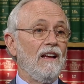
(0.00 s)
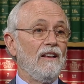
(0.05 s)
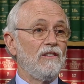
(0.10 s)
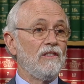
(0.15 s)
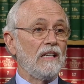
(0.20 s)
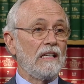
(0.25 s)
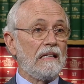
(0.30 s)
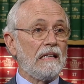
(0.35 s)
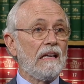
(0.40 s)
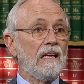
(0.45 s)

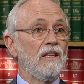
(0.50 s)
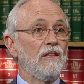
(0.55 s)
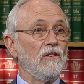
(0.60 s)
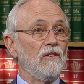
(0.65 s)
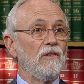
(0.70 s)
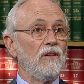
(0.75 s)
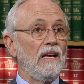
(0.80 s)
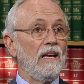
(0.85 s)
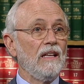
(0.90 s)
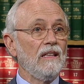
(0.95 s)

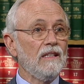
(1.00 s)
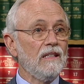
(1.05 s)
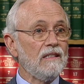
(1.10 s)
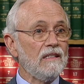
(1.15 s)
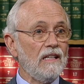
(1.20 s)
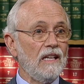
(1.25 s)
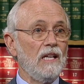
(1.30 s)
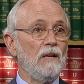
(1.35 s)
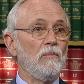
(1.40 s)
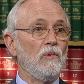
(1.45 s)
together at the
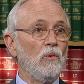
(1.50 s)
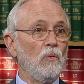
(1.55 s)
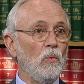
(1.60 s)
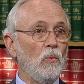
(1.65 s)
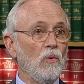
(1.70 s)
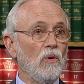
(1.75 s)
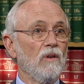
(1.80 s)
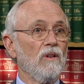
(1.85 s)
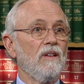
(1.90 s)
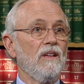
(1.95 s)
table
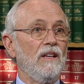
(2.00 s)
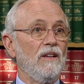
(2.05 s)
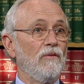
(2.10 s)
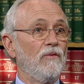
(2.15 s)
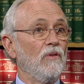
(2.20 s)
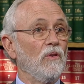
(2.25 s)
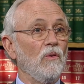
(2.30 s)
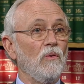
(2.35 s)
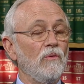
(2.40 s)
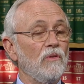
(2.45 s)
working
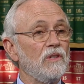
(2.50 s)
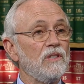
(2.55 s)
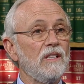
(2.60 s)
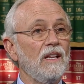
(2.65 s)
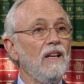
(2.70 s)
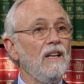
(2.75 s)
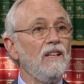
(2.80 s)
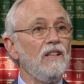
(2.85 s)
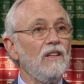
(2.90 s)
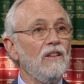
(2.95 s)
for over
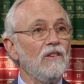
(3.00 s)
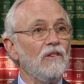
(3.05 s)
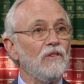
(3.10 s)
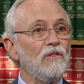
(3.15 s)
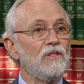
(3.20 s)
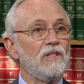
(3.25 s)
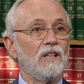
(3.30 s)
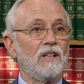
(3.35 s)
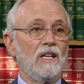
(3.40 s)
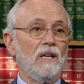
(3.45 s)
10
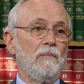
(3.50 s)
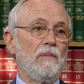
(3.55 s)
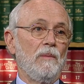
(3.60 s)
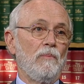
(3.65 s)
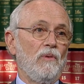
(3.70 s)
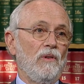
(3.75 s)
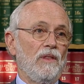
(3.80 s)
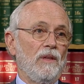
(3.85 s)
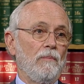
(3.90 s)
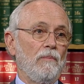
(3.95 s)
years to come
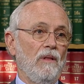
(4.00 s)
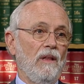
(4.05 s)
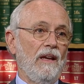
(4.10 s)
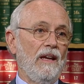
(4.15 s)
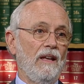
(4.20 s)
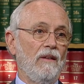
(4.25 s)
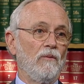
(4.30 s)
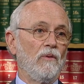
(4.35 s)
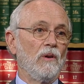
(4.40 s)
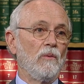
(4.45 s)
up with a
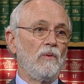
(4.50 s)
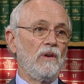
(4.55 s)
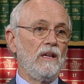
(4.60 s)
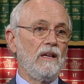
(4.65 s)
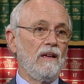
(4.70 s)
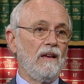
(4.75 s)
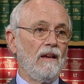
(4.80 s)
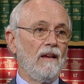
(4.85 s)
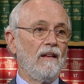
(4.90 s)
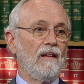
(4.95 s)
plan where we
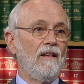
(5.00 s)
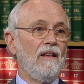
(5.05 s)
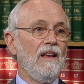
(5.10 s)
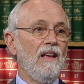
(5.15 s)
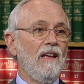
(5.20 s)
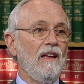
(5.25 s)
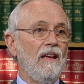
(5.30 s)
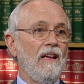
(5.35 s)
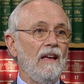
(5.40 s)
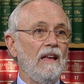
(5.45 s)
can
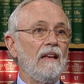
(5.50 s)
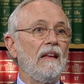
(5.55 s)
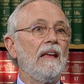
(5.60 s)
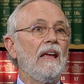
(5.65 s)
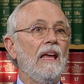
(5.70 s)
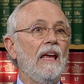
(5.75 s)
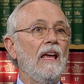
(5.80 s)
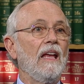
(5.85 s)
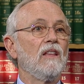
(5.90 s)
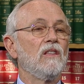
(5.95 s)

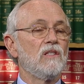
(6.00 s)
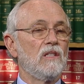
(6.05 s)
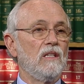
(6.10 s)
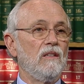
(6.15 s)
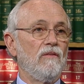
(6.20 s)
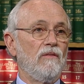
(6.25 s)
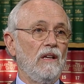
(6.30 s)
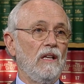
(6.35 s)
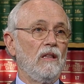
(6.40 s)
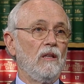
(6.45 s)
enhance
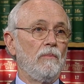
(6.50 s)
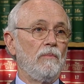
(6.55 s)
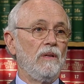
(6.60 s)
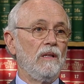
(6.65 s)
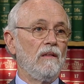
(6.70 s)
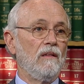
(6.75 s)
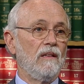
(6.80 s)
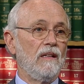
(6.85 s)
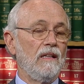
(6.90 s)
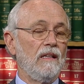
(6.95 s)
the
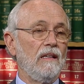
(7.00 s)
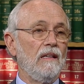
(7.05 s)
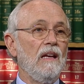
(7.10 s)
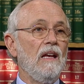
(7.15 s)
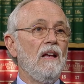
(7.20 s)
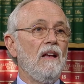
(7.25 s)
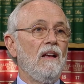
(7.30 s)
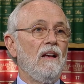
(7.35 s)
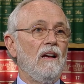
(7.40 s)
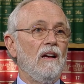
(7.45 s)
availability
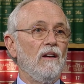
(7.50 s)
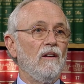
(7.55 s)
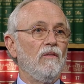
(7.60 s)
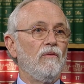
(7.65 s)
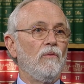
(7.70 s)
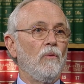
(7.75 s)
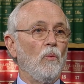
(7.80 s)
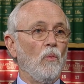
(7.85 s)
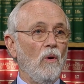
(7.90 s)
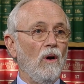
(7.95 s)

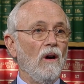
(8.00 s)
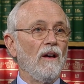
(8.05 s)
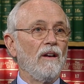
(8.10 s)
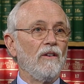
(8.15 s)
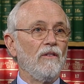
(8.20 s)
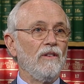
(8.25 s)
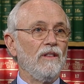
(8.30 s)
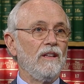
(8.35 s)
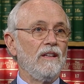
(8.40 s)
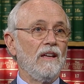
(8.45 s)
of
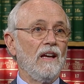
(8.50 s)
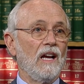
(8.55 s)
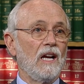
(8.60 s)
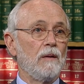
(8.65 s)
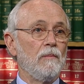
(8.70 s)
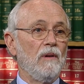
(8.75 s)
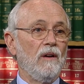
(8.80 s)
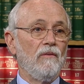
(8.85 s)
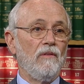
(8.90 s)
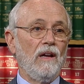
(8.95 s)
water in the
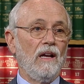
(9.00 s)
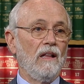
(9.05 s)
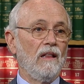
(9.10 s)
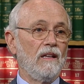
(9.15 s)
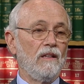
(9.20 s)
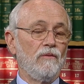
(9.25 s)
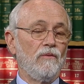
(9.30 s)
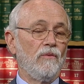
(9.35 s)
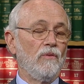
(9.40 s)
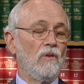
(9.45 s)
Yakima
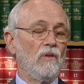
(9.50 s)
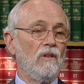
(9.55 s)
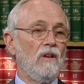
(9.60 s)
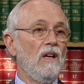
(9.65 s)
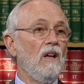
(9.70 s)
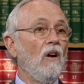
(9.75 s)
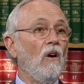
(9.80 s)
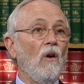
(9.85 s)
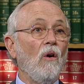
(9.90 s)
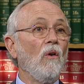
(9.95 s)
Valley for
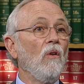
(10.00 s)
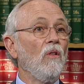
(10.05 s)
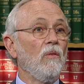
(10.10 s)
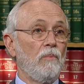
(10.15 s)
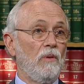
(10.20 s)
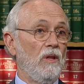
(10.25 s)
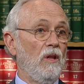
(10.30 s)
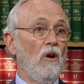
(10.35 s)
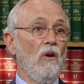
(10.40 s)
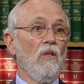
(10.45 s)

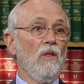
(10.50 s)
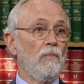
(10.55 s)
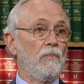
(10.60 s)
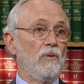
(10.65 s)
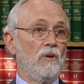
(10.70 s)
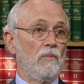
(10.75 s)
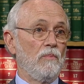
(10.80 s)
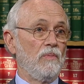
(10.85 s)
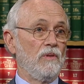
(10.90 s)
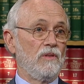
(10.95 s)
all the
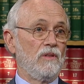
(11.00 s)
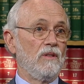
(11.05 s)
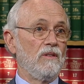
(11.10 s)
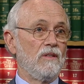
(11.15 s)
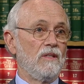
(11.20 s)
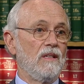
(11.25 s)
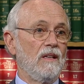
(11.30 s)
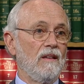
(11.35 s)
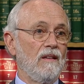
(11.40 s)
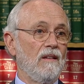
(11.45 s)

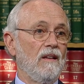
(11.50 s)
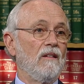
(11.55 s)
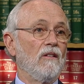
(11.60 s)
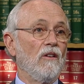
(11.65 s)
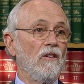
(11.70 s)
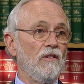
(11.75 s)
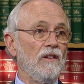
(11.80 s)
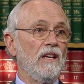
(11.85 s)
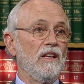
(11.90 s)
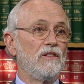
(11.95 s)
purposes that
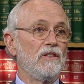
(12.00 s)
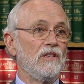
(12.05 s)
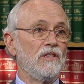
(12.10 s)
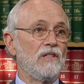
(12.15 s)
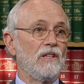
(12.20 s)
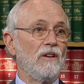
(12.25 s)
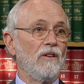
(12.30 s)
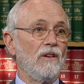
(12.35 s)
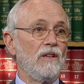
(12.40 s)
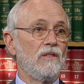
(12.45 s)
are
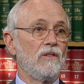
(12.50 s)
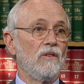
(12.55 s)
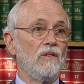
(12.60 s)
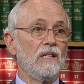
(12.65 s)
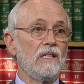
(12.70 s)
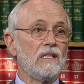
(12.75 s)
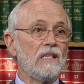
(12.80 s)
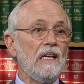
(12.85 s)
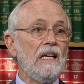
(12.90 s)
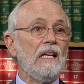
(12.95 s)
necessary.
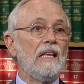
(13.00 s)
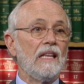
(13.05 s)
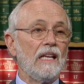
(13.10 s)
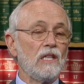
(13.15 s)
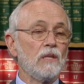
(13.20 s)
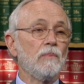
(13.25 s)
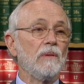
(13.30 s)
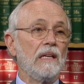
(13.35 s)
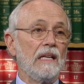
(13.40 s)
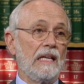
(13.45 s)
So
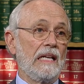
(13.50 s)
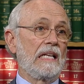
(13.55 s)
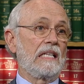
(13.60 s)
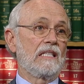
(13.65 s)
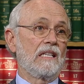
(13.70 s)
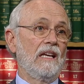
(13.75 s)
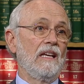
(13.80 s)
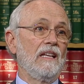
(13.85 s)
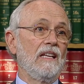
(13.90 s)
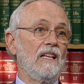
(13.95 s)
that's been an
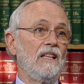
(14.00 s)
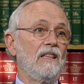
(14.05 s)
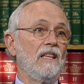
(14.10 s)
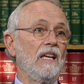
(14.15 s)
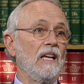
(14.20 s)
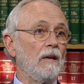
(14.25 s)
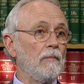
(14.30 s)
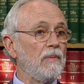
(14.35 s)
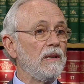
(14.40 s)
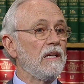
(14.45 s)
exciting
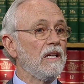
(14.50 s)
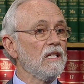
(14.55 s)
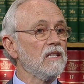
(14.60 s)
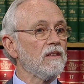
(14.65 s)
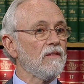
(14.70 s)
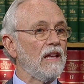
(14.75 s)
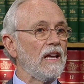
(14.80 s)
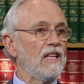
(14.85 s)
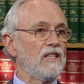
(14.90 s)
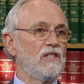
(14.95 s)
thing. And because
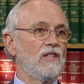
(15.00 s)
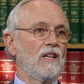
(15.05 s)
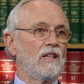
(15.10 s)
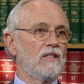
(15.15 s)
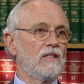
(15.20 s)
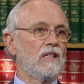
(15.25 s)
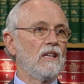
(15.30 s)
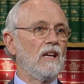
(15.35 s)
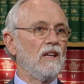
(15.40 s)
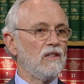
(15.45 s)
of that
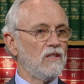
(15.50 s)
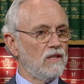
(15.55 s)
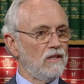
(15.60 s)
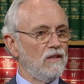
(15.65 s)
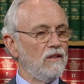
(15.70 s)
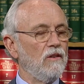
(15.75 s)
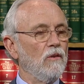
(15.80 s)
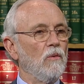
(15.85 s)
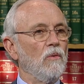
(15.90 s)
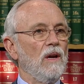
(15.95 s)
success,
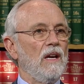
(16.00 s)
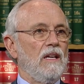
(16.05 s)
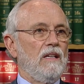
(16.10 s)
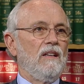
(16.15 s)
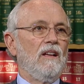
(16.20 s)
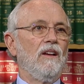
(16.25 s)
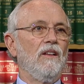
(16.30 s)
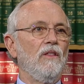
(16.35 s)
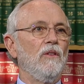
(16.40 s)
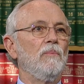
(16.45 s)
you're right,
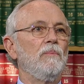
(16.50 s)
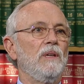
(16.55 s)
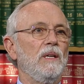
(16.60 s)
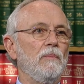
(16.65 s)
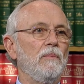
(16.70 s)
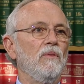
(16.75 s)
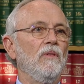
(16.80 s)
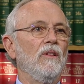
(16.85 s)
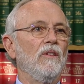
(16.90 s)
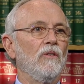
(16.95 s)
other
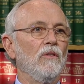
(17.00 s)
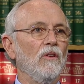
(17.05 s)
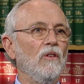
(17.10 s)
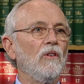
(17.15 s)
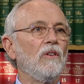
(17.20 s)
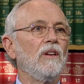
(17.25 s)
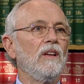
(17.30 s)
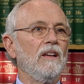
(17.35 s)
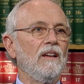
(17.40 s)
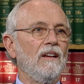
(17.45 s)
people are
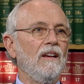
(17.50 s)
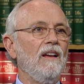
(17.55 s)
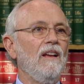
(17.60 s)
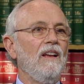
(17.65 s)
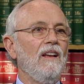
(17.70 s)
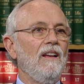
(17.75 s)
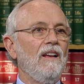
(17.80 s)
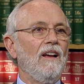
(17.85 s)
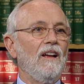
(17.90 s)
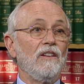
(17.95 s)
looking
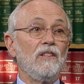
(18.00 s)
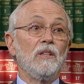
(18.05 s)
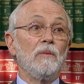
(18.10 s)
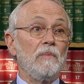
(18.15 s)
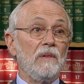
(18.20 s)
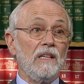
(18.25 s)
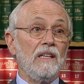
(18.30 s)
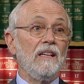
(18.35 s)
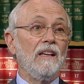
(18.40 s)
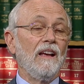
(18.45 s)
to
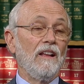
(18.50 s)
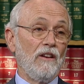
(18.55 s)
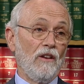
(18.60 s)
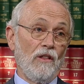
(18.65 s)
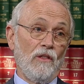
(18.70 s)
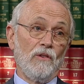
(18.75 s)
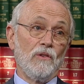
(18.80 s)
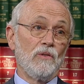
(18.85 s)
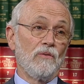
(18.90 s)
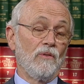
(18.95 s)
me and
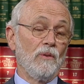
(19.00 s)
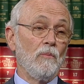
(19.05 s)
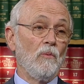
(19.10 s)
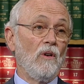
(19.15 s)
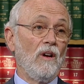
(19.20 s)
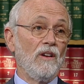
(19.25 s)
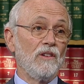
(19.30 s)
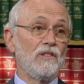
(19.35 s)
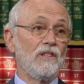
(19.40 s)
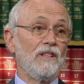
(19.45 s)
others from
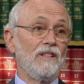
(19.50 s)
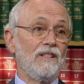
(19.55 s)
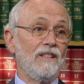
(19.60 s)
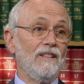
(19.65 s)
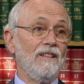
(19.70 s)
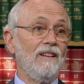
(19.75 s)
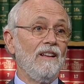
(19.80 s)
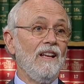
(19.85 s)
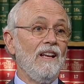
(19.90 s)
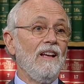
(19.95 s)

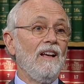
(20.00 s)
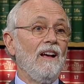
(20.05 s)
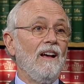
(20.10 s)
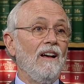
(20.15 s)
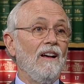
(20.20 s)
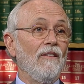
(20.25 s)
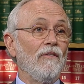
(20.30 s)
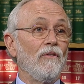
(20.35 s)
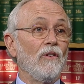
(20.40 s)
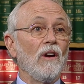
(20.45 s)
Washington
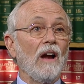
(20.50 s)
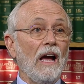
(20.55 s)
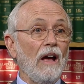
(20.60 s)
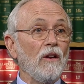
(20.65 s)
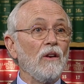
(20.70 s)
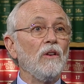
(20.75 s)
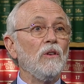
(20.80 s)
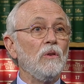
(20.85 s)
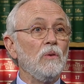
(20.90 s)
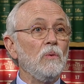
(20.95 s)
for
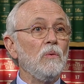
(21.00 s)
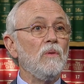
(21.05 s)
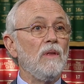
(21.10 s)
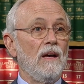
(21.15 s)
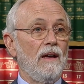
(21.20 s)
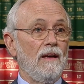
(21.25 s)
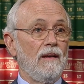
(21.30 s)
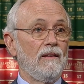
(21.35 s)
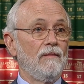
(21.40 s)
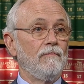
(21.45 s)
how to do that.